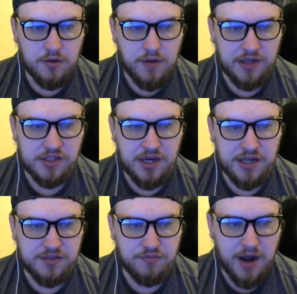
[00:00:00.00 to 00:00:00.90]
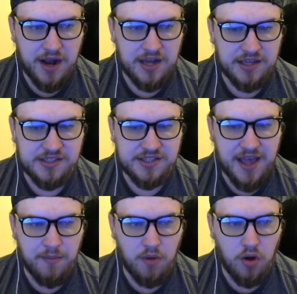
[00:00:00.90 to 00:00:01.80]
Question is really
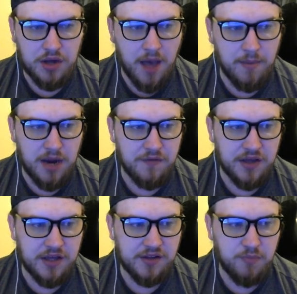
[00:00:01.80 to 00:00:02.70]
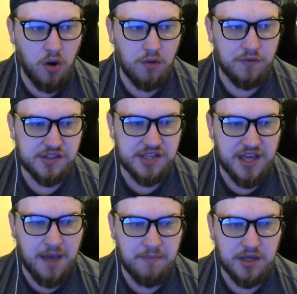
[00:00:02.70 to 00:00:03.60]
CM or Cam, and I think it's more of a
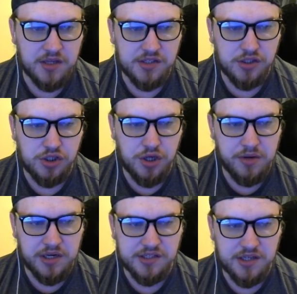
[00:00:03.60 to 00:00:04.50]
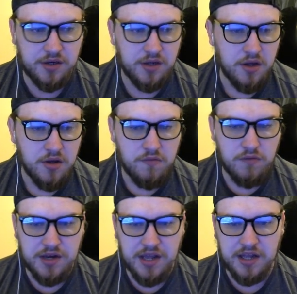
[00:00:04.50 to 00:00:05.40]
CM because his shooting isn't
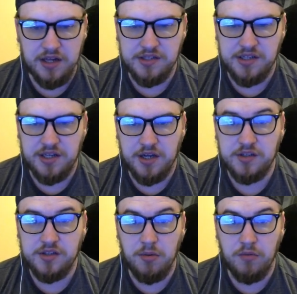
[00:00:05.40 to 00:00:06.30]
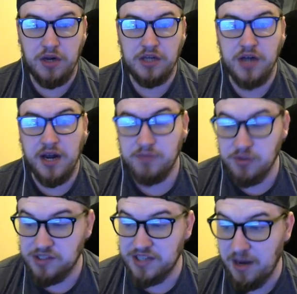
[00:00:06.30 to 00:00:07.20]
ridiculously good. So we'll retrain him
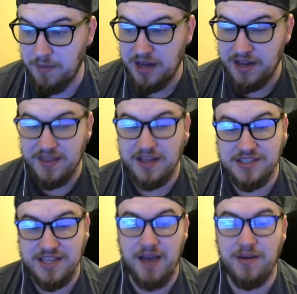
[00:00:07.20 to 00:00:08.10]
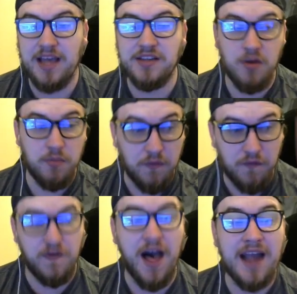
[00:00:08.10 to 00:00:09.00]
to a centre mid and then see how he gets on. But
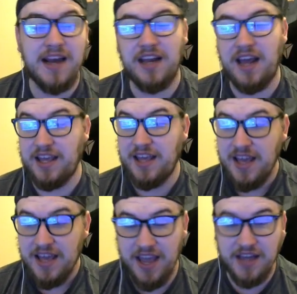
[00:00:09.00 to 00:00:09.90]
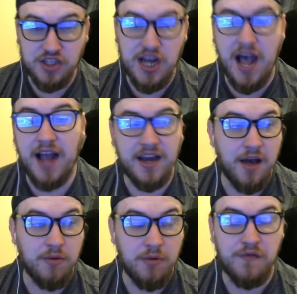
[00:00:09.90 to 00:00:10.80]
finally, in
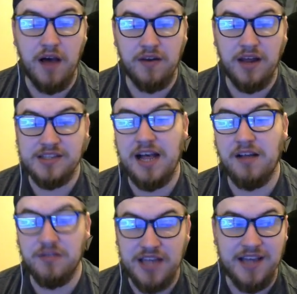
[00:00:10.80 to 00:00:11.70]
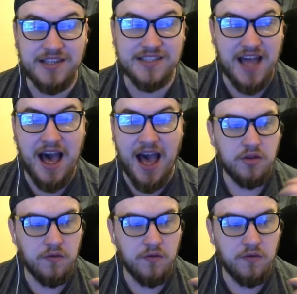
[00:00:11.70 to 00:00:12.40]
China, we've found ourselves a star.